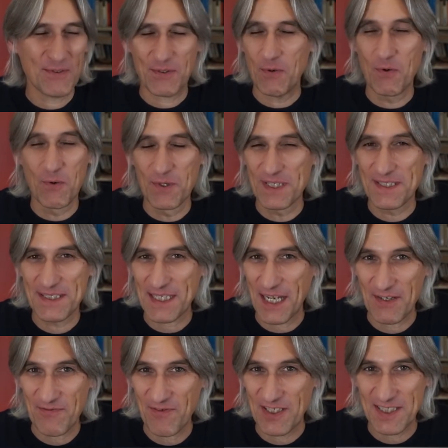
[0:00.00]
Always
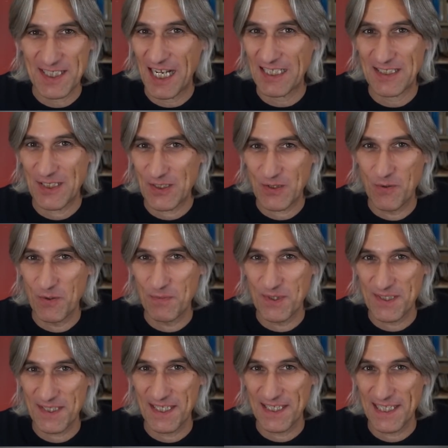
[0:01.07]
had fantastic
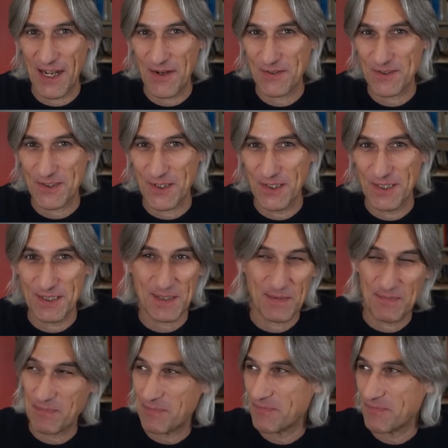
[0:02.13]
tournaments in Gausdal. It's a